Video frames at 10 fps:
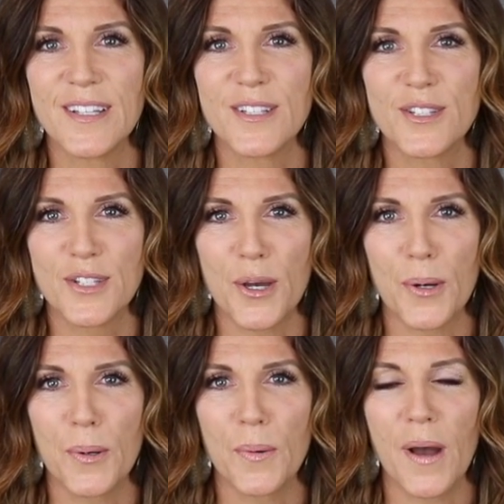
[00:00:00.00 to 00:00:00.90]

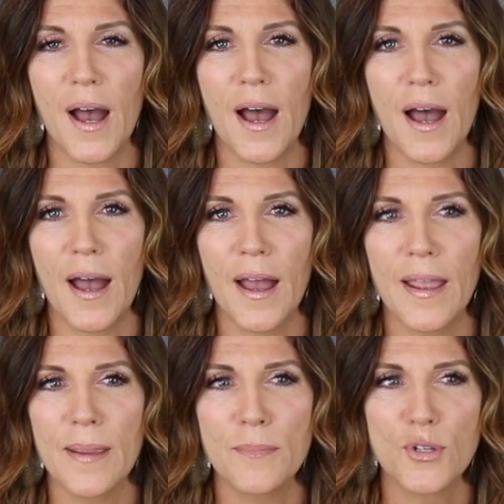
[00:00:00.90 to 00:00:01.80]
So
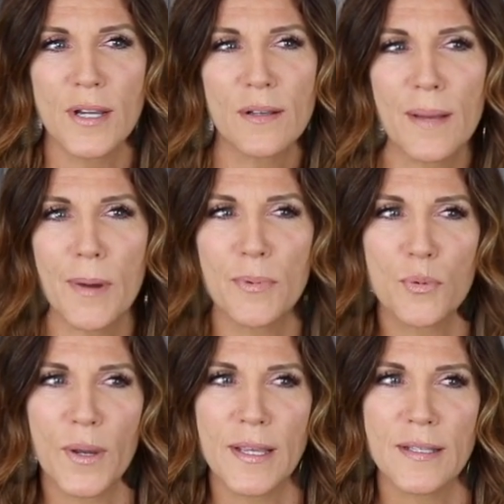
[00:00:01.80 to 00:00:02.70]
I'm trying to come up
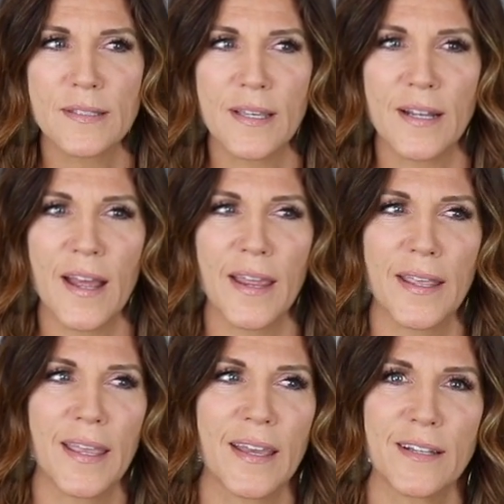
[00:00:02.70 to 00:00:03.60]
with ways that I
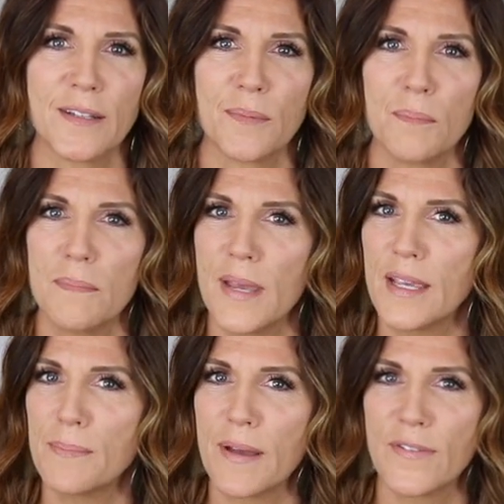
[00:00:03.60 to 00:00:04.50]
can
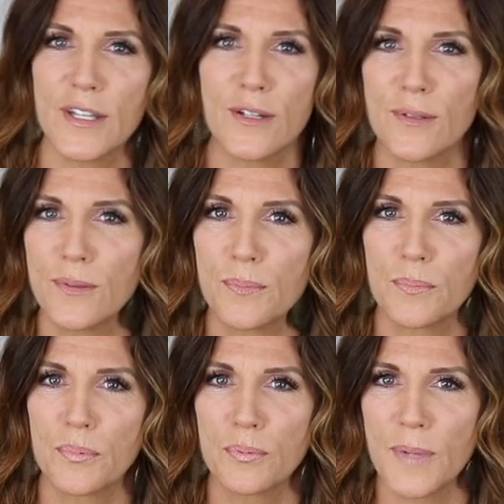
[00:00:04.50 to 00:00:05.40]
make my video
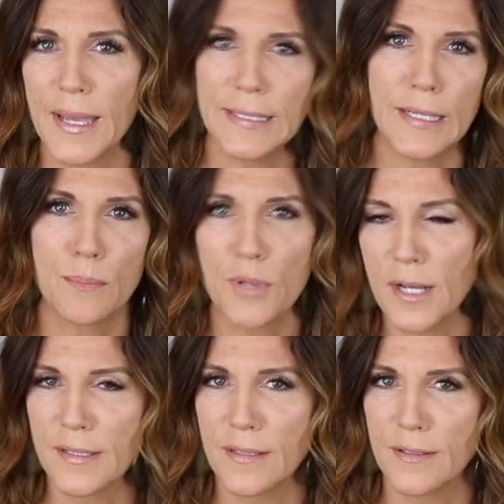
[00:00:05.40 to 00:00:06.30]
editing
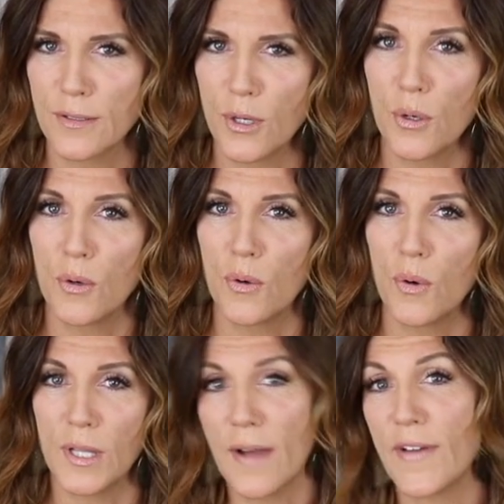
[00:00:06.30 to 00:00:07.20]
process go
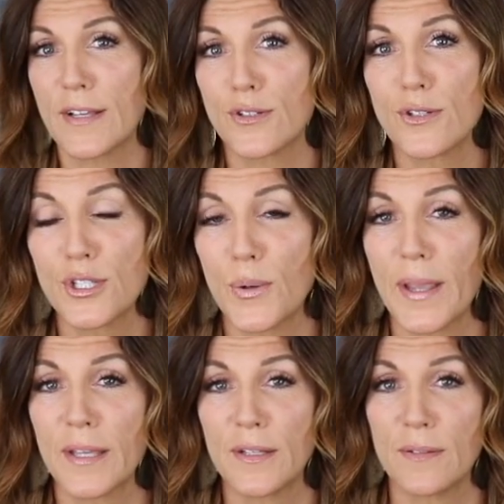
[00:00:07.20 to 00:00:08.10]
a lot faster so
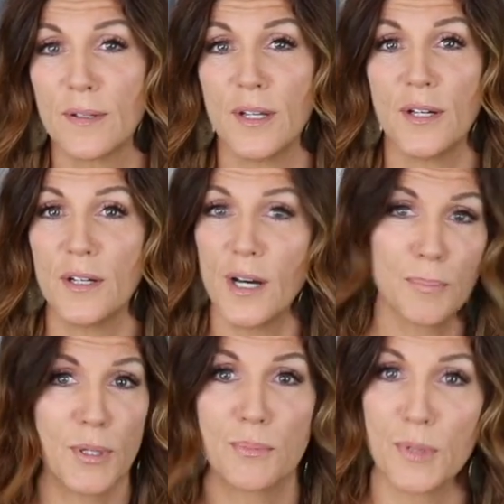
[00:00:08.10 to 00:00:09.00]
I can
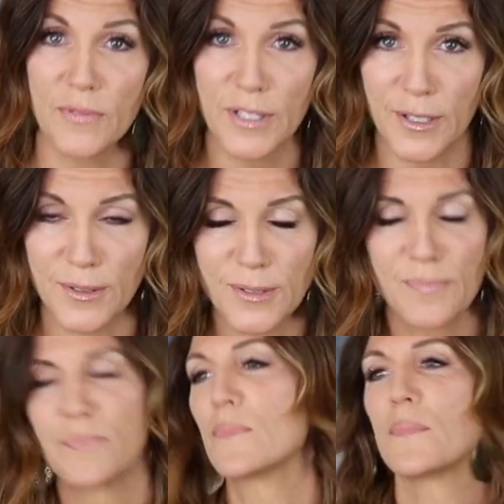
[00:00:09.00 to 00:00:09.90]
upload more videos,
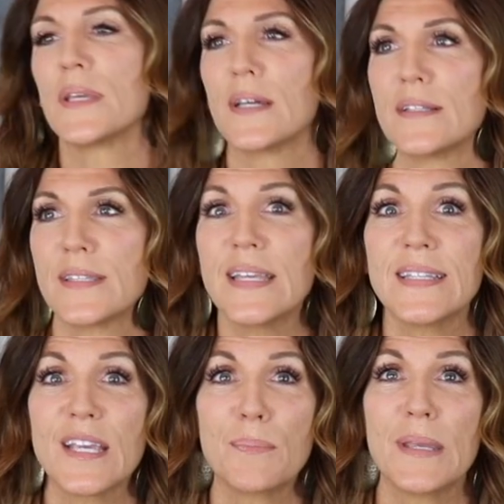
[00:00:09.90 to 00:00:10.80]
because they
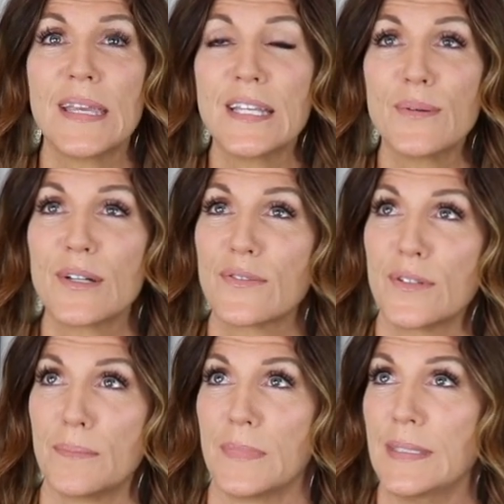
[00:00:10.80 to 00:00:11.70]
take me anywhere
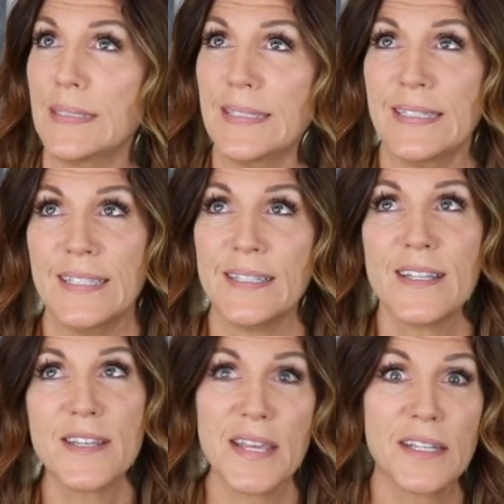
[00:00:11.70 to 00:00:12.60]
from
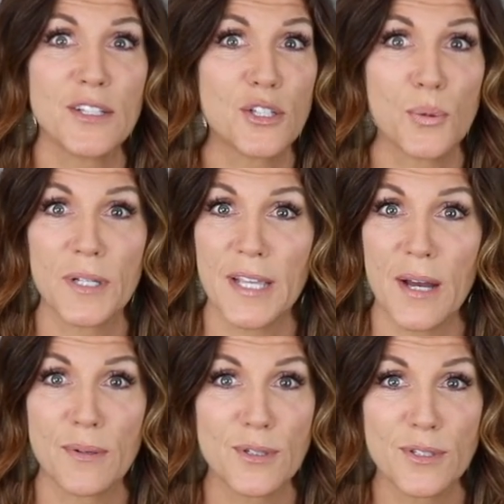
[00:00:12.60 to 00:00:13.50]
10 to 20
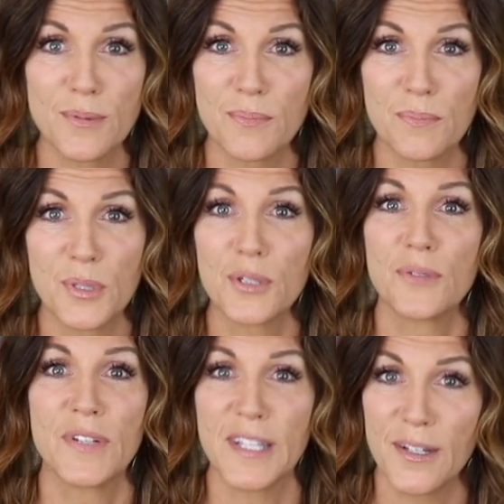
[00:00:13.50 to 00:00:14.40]
hours
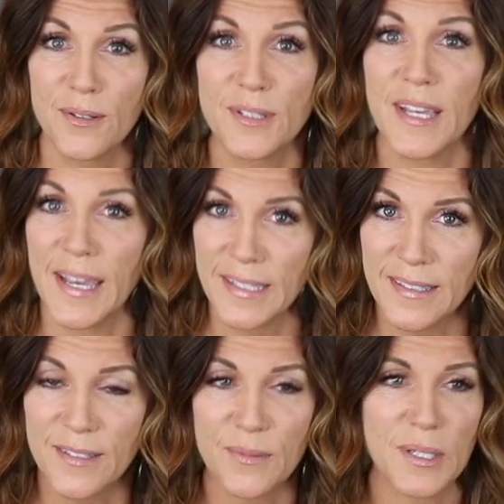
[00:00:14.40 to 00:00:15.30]
per video to
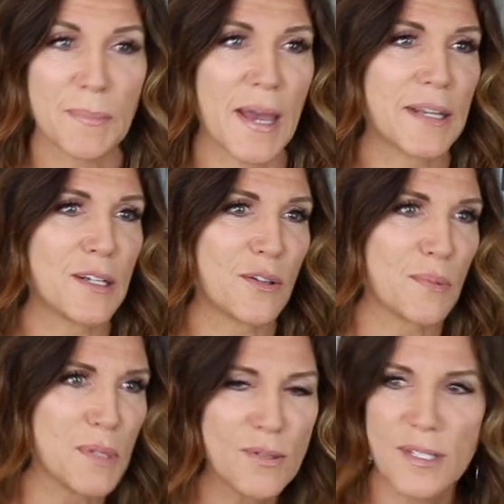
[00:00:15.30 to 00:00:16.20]
edit when I'm adding all
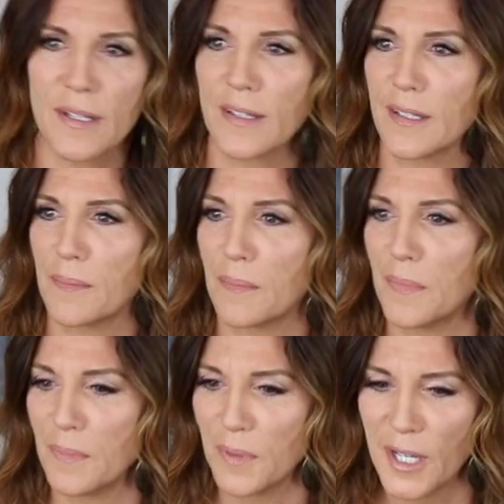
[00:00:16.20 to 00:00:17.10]
the music and I'm
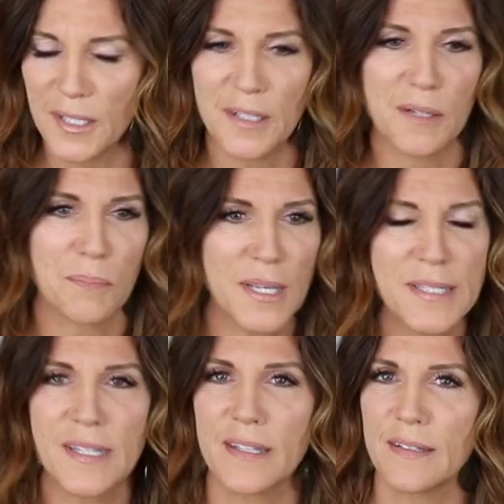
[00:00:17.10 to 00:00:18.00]
cutting and
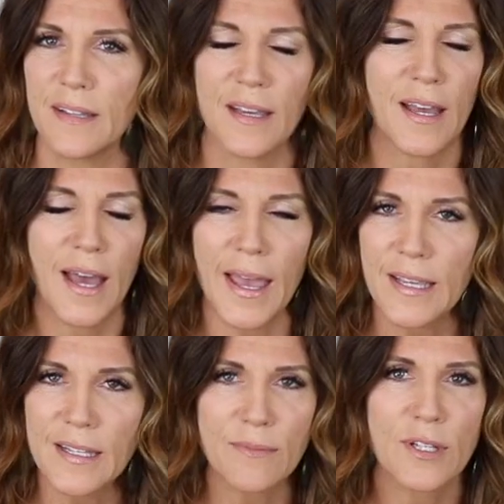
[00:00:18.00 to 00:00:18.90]
pasting, and I
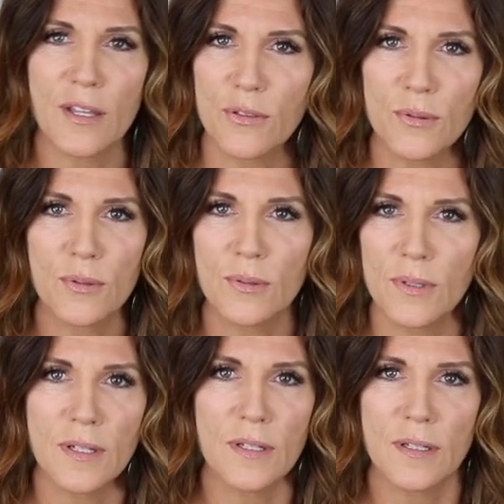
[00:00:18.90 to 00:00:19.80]
can never get
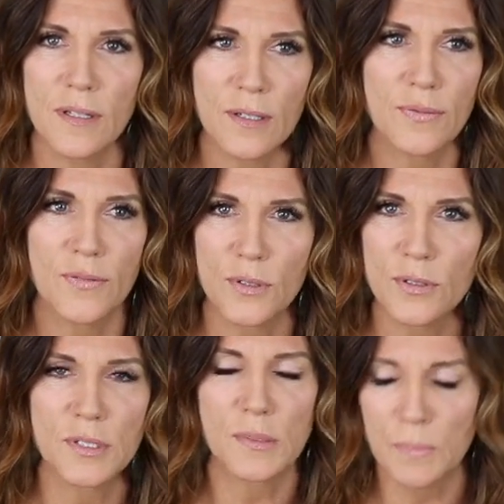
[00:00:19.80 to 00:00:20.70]
through a full
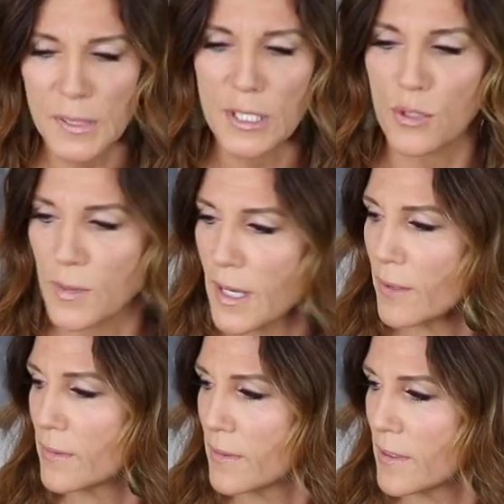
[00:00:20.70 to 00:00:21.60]
speech
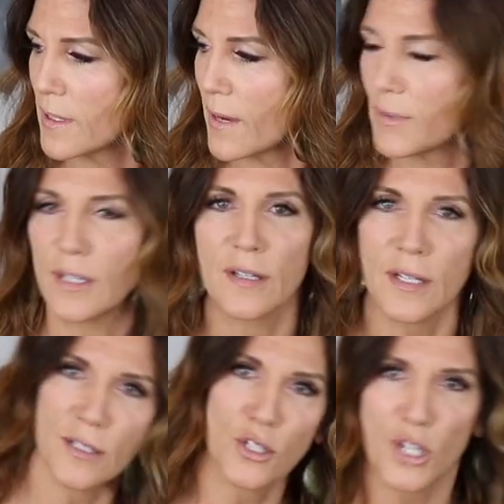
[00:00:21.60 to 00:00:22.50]
without having to
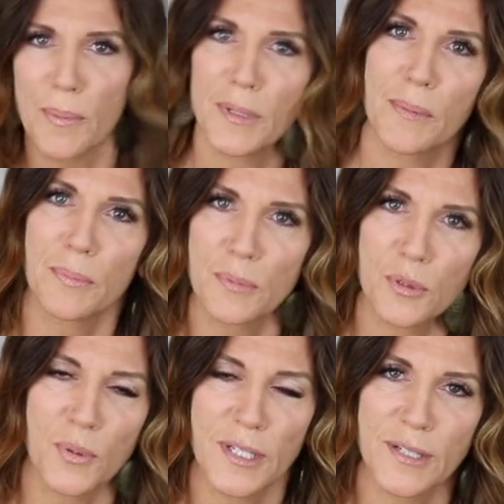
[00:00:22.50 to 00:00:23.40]
cut and chop it up
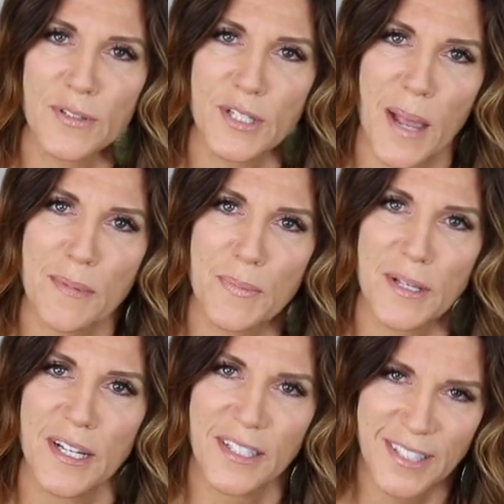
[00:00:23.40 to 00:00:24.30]
20 different times
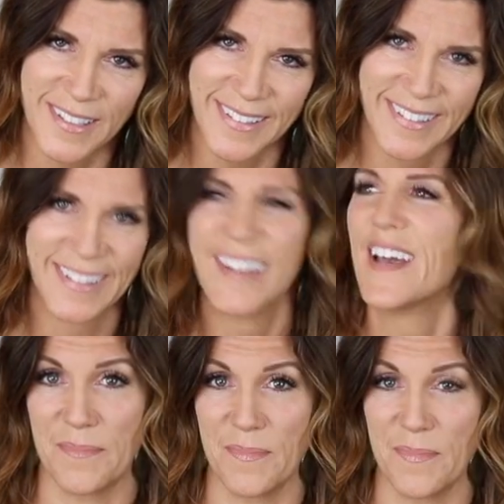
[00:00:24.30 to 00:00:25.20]
because
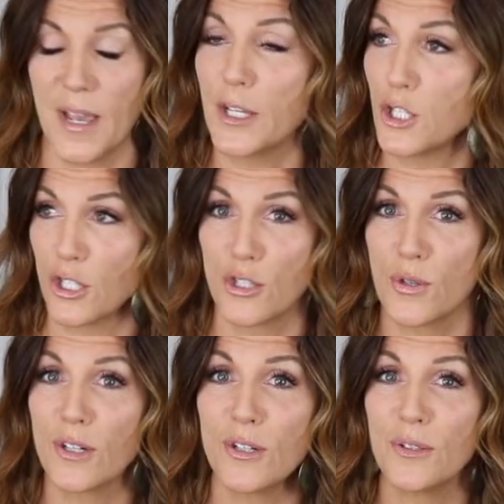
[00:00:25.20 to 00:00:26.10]
I just
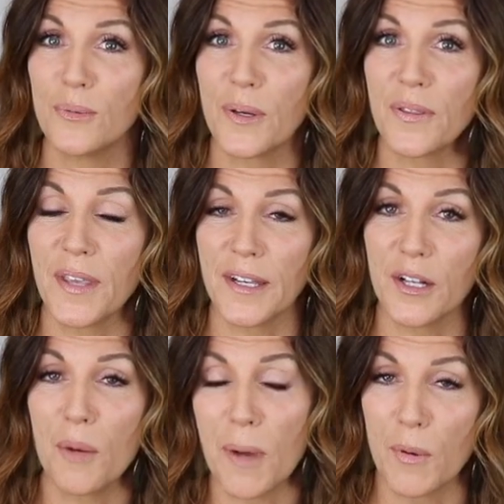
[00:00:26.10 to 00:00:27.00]
struggle with getting
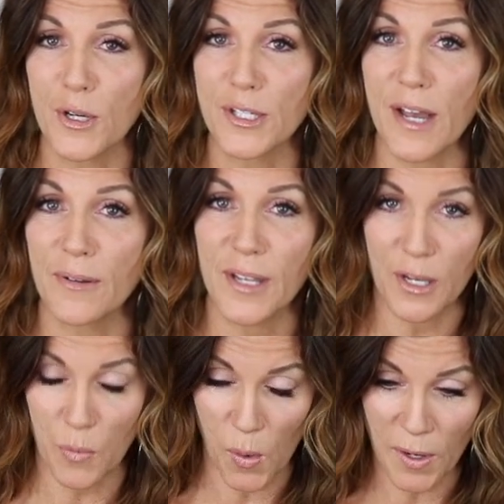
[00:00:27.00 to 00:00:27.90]
all my words out
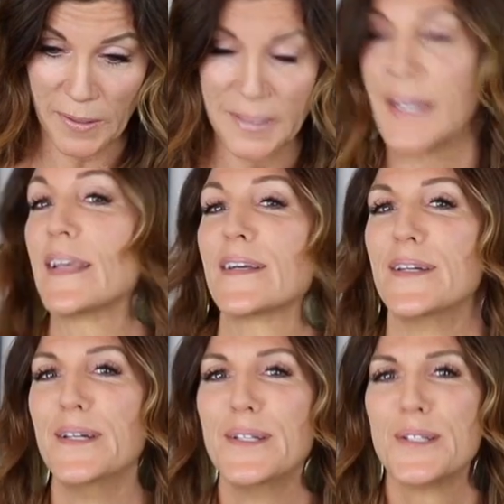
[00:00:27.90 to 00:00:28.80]
in one take.
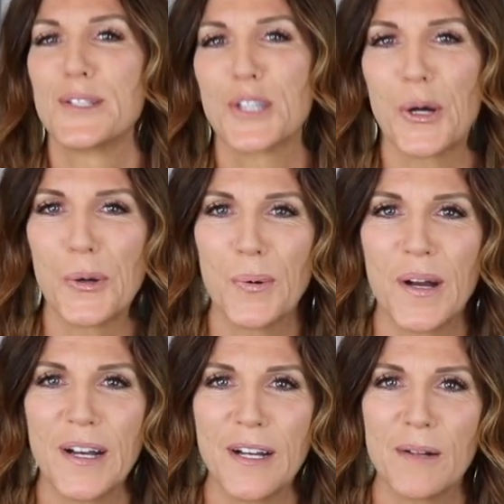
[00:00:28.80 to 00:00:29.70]

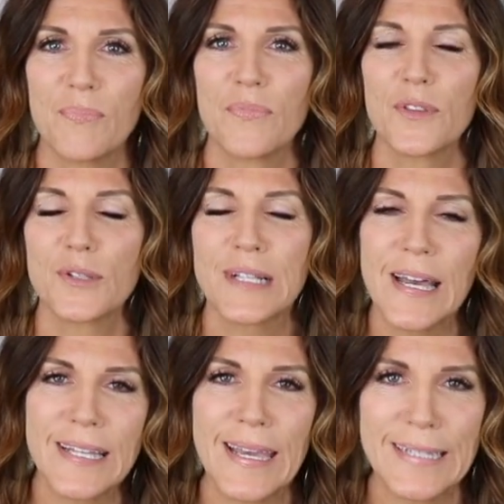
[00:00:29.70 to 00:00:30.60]
So there's a
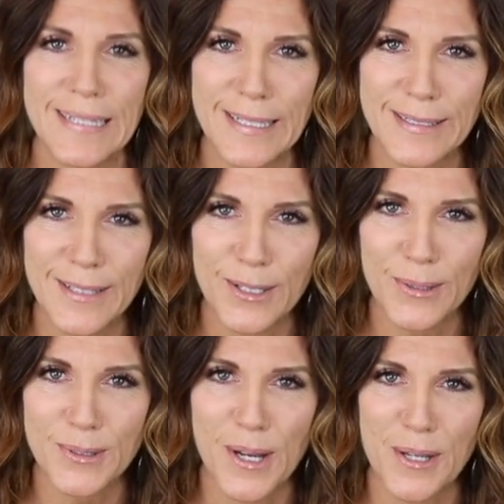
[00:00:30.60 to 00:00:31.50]
lot of editing that
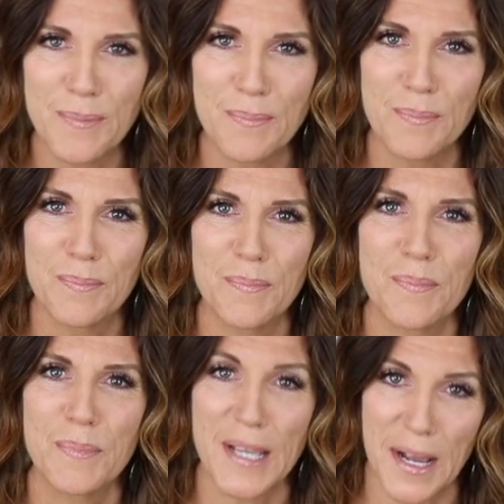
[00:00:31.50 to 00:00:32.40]
goes on
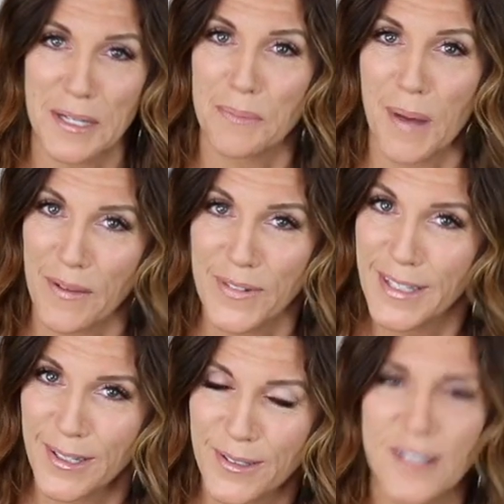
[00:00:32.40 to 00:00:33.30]
behind my
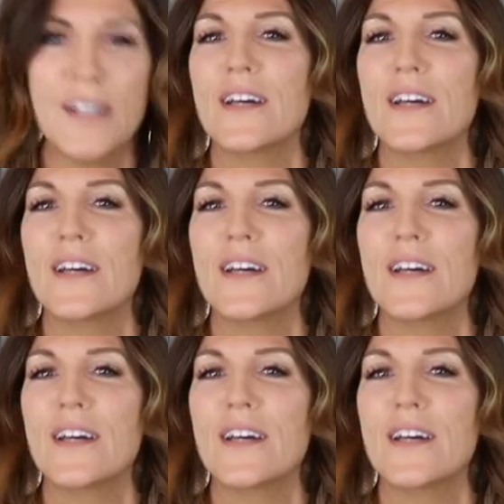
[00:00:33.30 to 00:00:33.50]
videos.